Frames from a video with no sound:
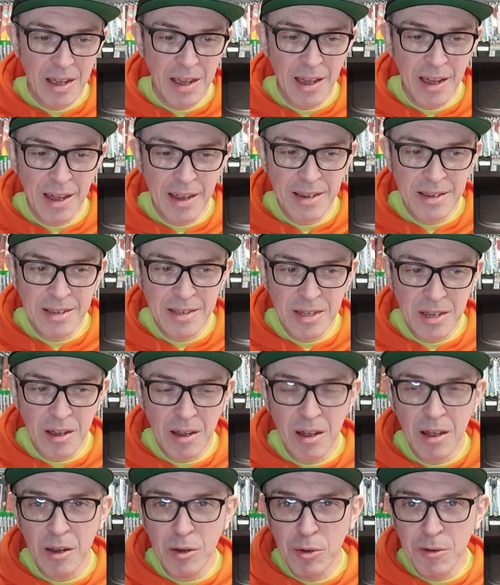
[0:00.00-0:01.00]
And
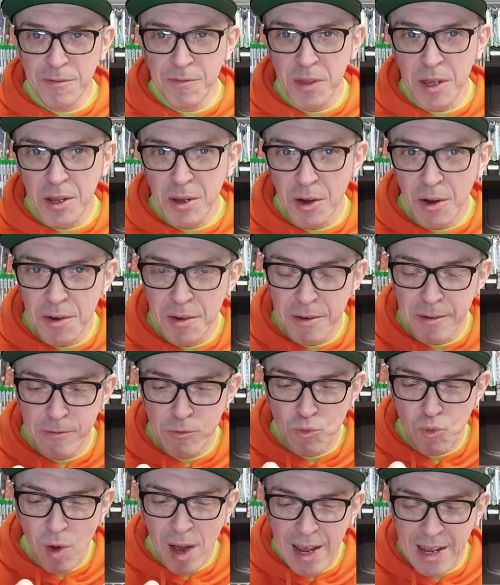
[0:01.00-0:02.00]
I love the kind
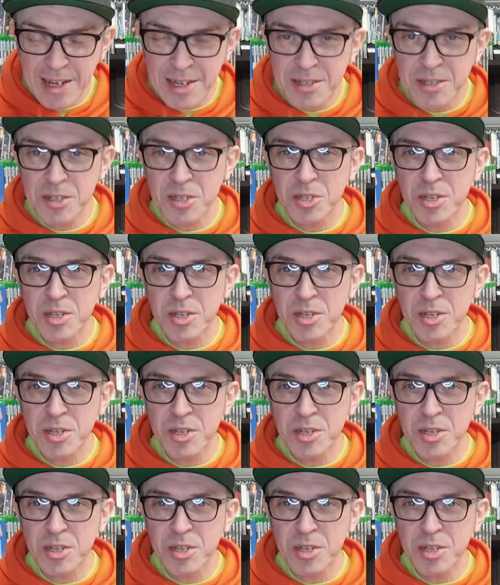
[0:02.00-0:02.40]
of raised